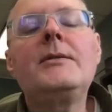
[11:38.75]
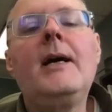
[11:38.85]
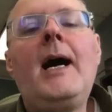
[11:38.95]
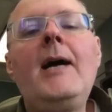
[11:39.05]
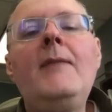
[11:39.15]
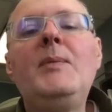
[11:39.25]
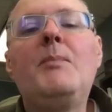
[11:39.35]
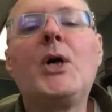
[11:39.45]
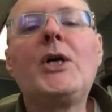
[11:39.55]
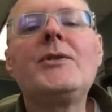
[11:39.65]
I have been
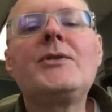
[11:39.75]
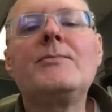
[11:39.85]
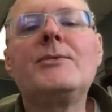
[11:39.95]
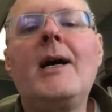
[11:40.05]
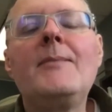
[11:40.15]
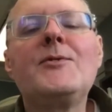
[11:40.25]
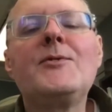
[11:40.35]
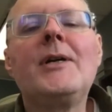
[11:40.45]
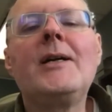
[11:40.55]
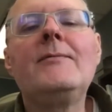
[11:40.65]
burned sometimes
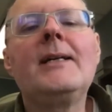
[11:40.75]
where I